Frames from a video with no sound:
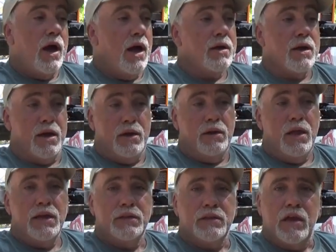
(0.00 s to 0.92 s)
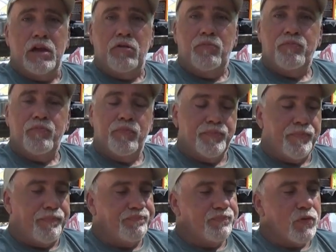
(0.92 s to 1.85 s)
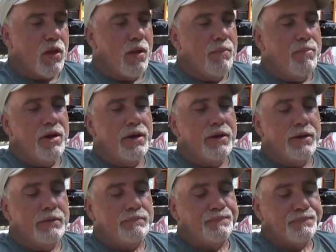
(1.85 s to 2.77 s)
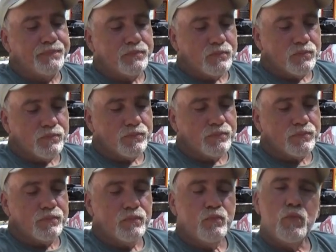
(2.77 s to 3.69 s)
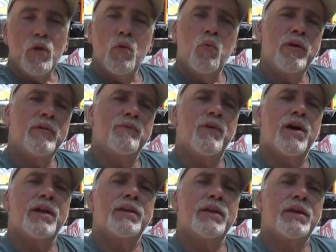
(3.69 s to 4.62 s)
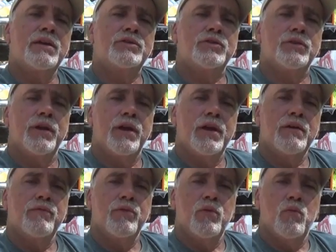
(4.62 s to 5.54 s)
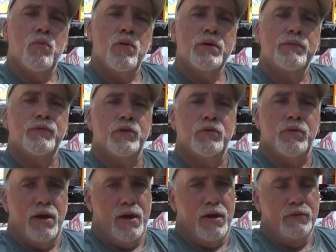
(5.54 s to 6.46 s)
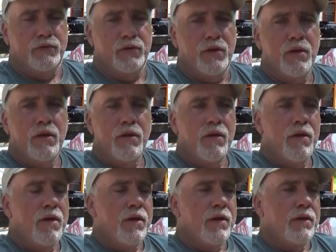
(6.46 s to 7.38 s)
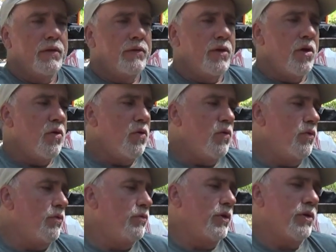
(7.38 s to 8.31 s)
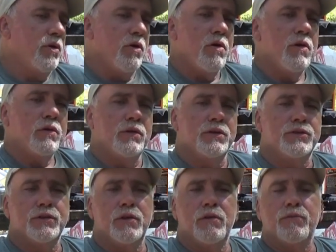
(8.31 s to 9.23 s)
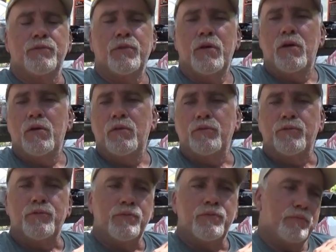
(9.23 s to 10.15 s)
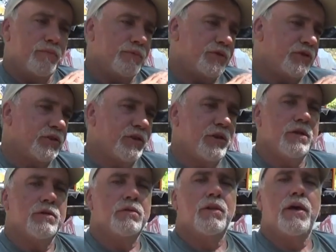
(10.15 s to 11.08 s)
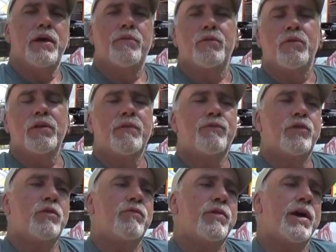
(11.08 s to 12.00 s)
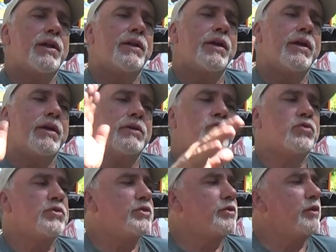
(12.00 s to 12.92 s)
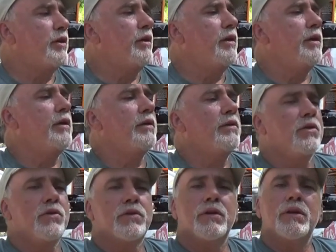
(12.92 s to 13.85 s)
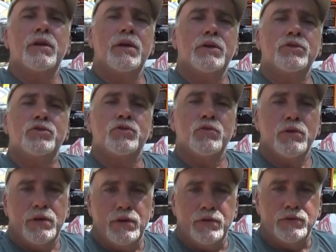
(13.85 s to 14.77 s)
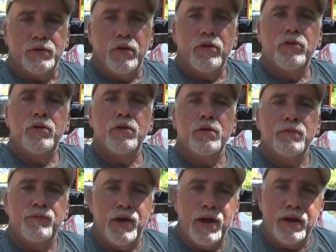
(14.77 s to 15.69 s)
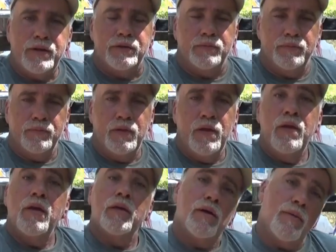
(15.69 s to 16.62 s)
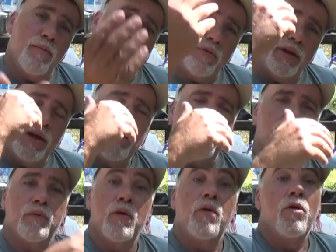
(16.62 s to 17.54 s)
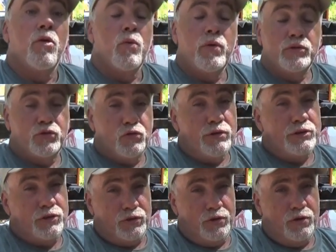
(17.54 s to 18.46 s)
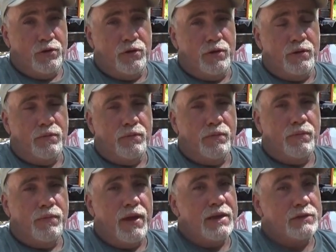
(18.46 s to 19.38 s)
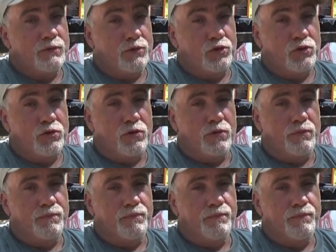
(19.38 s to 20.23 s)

I kind of like that. Uh -huh. But um, we invite each and every one of you guys, no, regardless of, of skill level, if you've got an interest and looking at trees. You're invited. Come on down. We'll treat you good. That's for sure.